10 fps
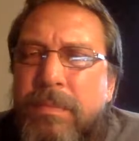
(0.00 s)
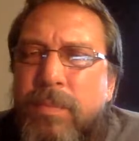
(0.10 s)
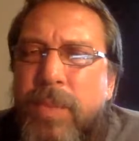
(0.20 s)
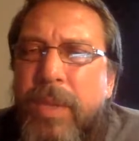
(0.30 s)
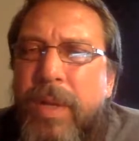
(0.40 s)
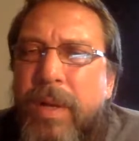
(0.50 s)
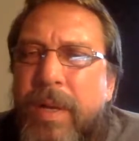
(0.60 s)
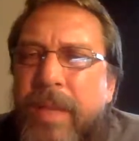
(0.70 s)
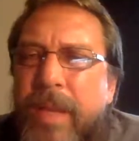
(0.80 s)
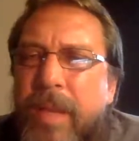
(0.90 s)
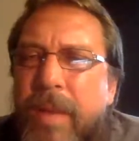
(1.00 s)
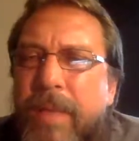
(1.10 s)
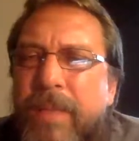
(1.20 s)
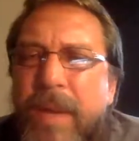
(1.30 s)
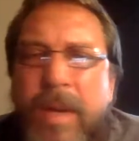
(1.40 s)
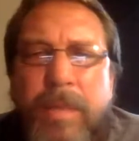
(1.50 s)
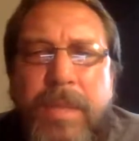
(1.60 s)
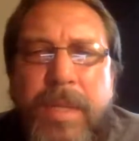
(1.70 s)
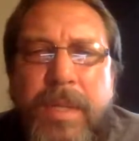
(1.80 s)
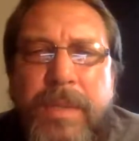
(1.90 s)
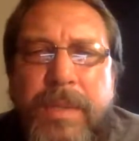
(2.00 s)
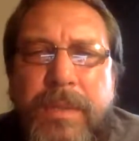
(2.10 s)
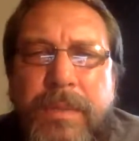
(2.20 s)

really heard anything about fire plugs.